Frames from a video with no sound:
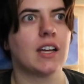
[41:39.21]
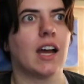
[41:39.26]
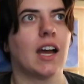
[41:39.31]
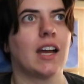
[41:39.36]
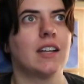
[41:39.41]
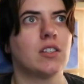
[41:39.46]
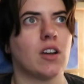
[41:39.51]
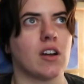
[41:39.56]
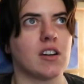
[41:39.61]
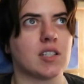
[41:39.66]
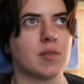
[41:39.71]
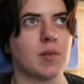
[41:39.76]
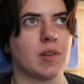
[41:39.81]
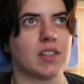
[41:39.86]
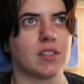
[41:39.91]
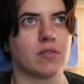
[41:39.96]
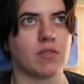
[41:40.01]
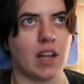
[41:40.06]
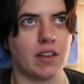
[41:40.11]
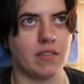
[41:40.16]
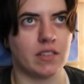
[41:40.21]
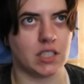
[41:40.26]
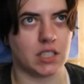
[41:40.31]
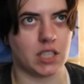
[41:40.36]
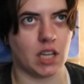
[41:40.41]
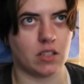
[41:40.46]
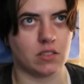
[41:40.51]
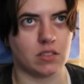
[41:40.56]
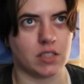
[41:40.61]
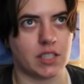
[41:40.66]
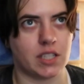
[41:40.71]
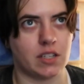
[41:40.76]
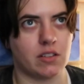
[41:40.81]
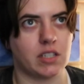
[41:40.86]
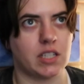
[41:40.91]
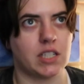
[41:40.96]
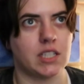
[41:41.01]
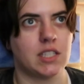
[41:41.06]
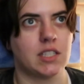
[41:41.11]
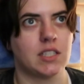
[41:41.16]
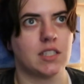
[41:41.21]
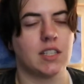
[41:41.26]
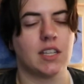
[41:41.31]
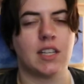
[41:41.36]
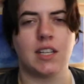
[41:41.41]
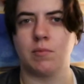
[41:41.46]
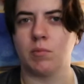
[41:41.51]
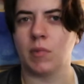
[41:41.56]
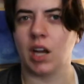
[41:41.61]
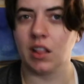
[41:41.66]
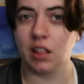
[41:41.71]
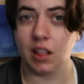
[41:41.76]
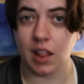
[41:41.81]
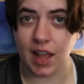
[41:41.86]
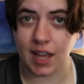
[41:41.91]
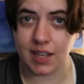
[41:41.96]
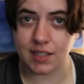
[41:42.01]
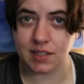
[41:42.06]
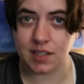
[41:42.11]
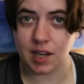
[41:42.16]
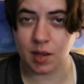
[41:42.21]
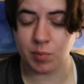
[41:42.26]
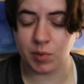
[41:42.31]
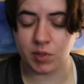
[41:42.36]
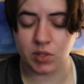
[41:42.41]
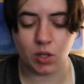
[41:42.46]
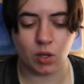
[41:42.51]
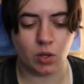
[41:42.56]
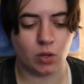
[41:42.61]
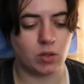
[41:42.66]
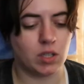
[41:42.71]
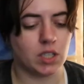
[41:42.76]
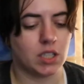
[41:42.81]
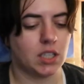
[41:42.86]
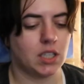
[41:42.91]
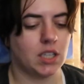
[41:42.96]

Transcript: I talked about the Raven Cycle series in my last episode.